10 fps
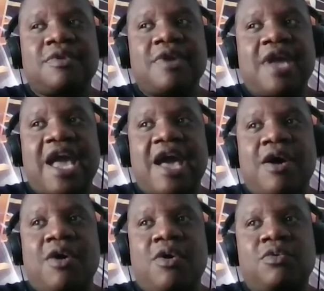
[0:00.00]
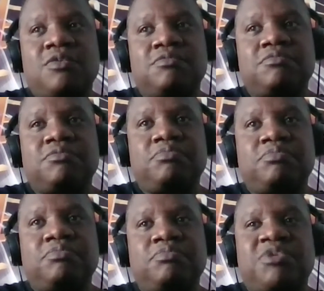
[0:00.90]
how
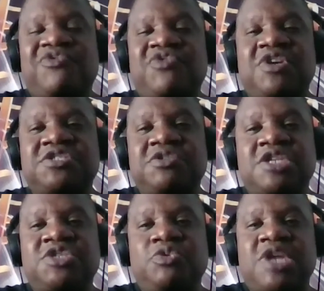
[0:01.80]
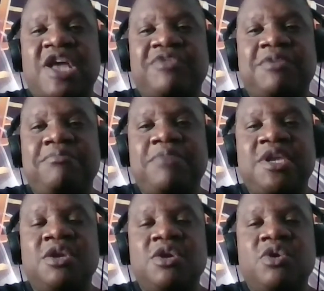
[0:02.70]
professional that you would have to
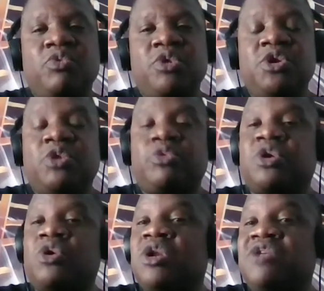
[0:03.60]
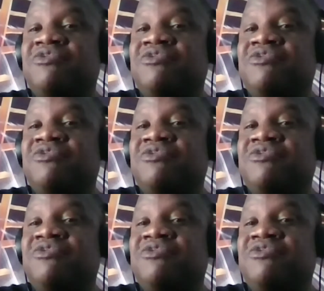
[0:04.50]
be when you're recording